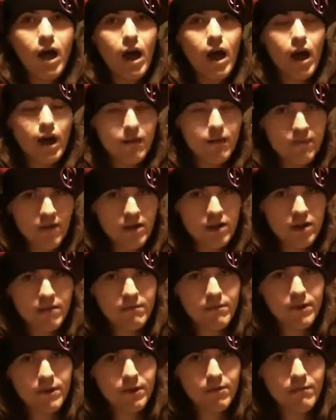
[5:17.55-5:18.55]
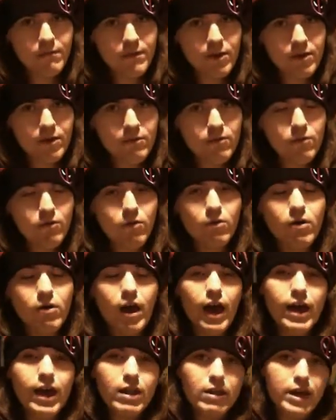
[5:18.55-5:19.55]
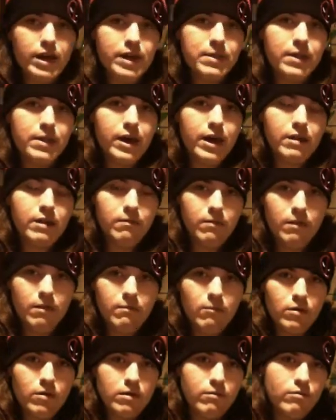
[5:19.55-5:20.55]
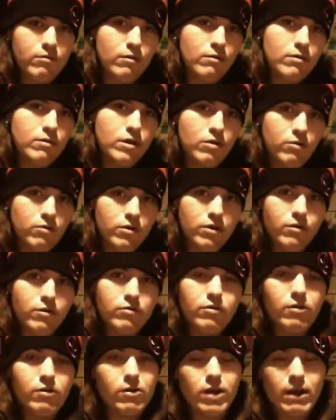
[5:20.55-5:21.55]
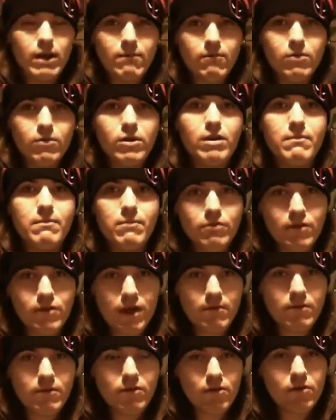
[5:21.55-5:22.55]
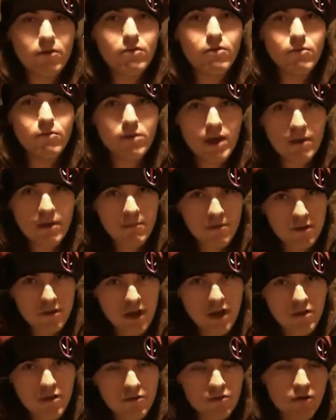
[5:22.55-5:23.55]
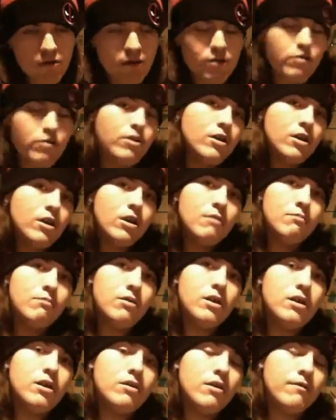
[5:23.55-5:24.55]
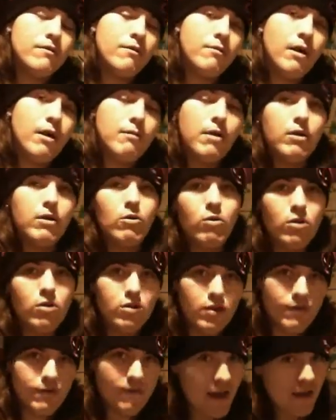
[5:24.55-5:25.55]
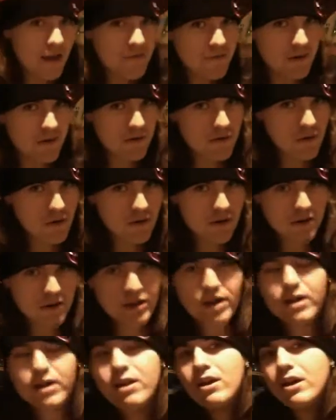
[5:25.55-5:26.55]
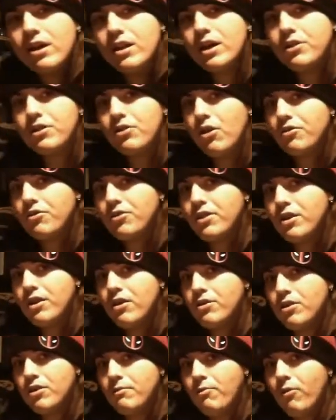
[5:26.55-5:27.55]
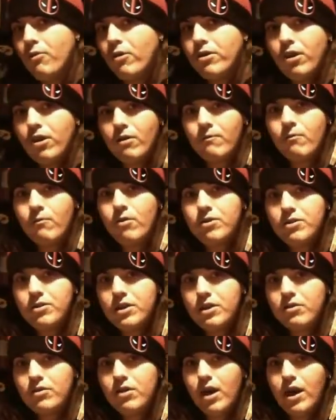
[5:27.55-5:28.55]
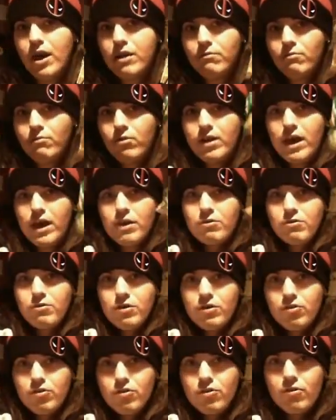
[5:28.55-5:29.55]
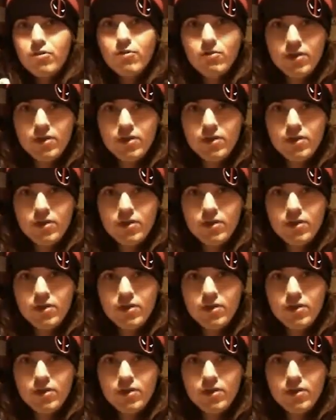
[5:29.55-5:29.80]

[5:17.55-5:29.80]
I found it very, very cool. I like that and what that was done in Kyryuger, and I really am excited what they're going to do with that with Dino Charge. But enough about my whole little fanfic story right there. Let's actually get on to the part of what these guys will actually do.